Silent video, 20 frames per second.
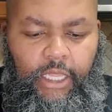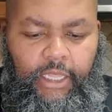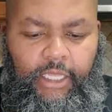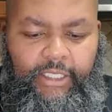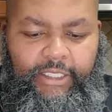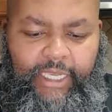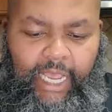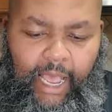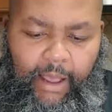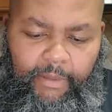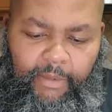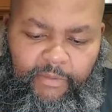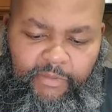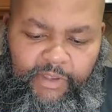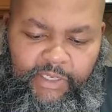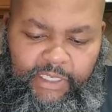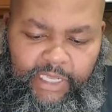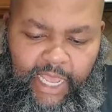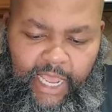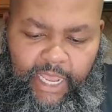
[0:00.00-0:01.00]
The top of
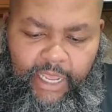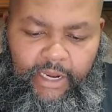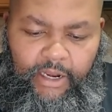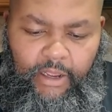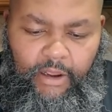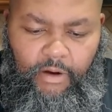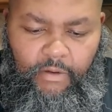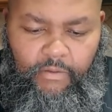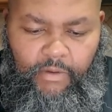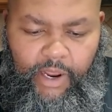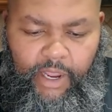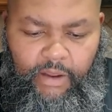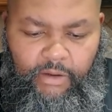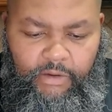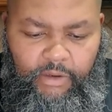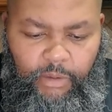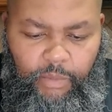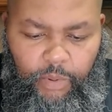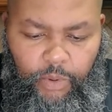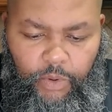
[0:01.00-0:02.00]
the slide
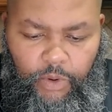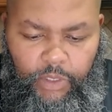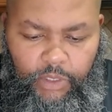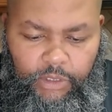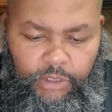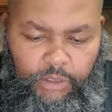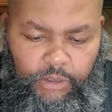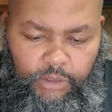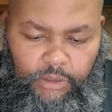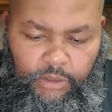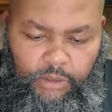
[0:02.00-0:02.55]
around the ports,